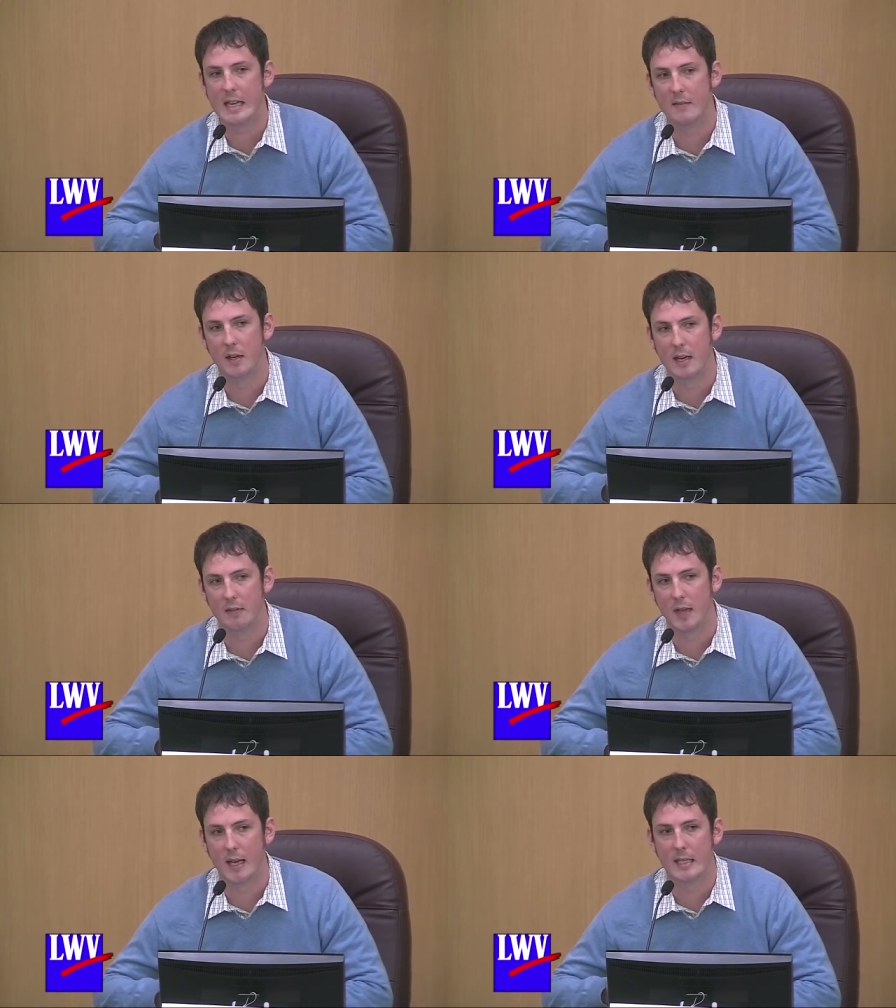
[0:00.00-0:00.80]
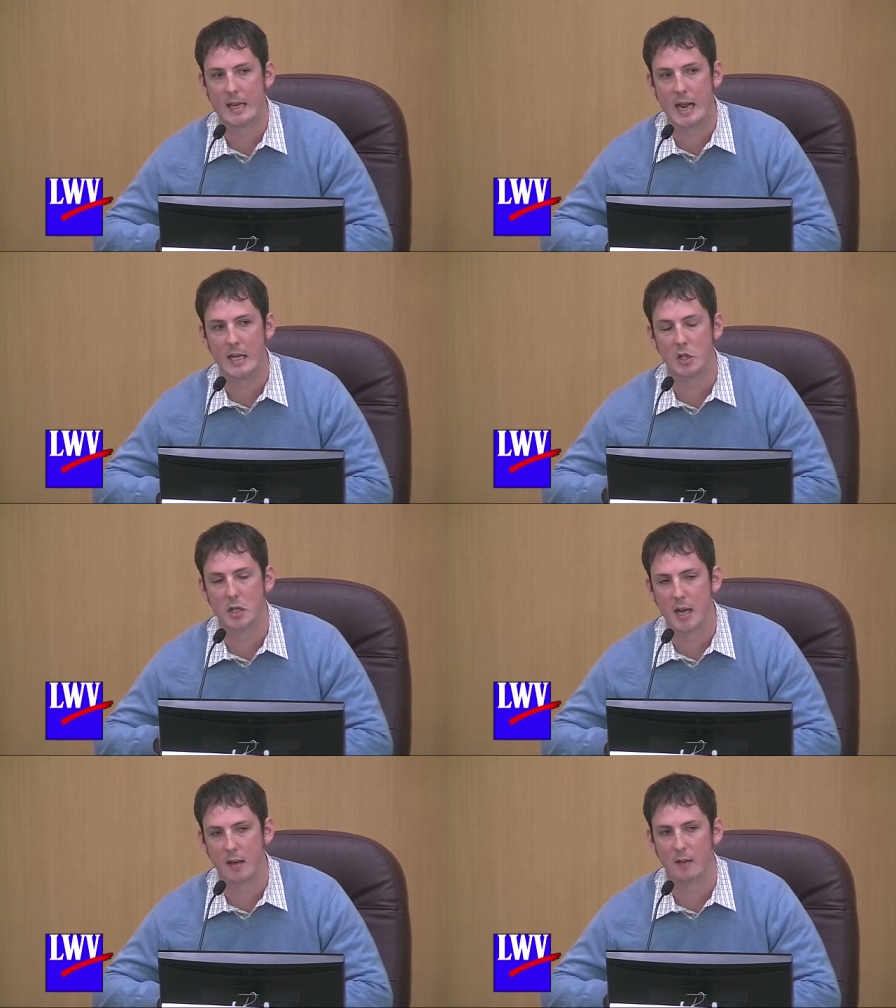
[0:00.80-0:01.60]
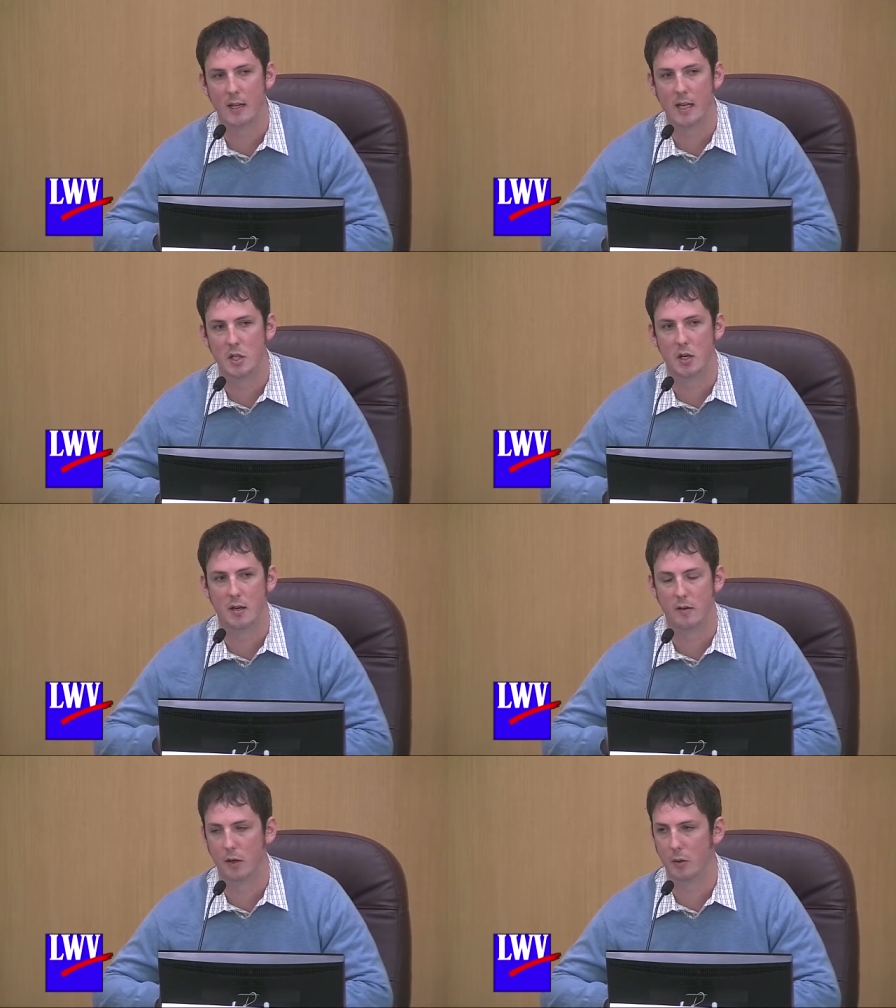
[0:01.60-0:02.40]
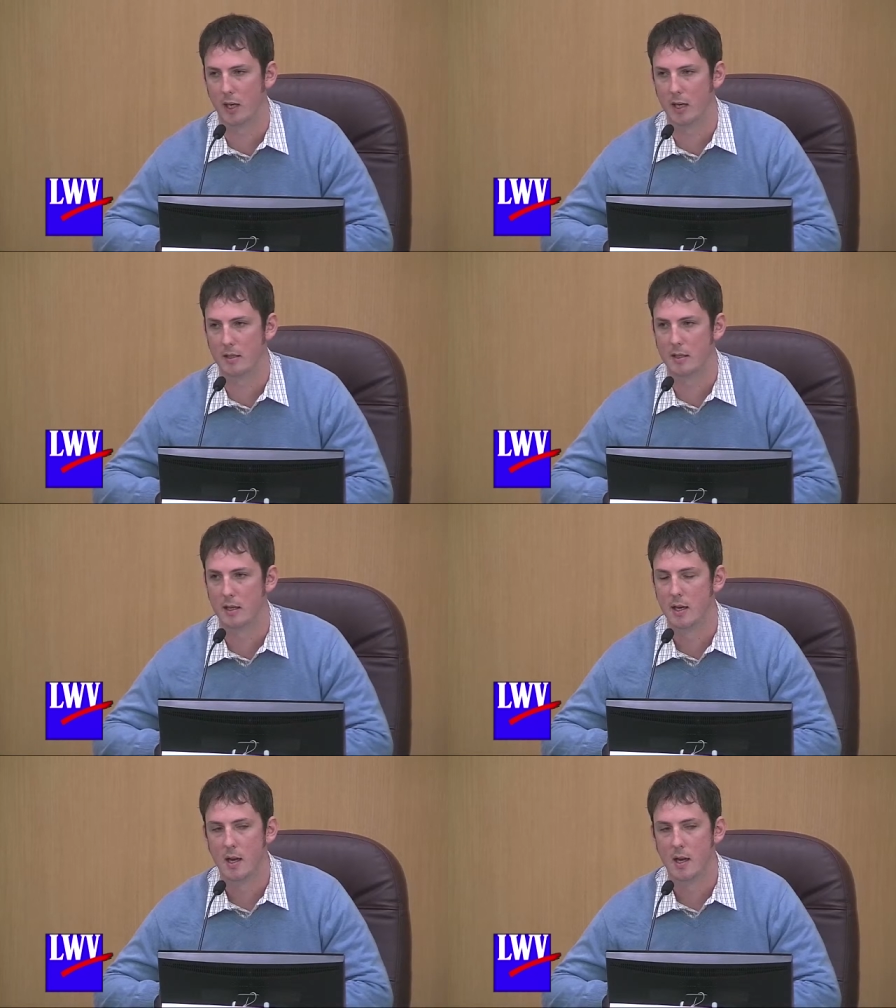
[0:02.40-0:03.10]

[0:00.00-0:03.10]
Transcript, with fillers: even if they contain genetically engineered ingredients.